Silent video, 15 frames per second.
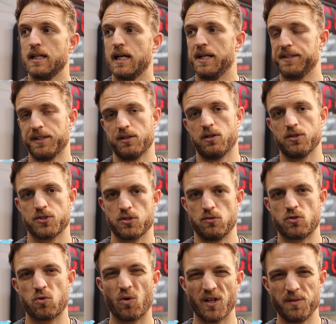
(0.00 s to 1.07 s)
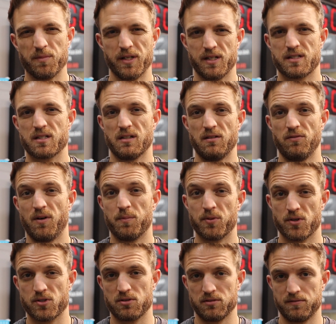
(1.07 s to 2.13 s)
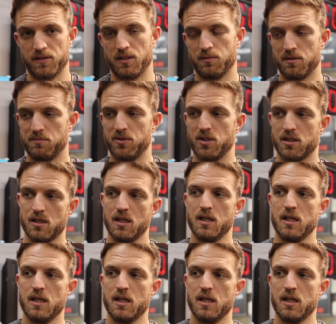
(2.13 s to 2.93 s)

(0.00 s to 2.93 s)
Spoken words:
and then also 20 minutes of a personal development book.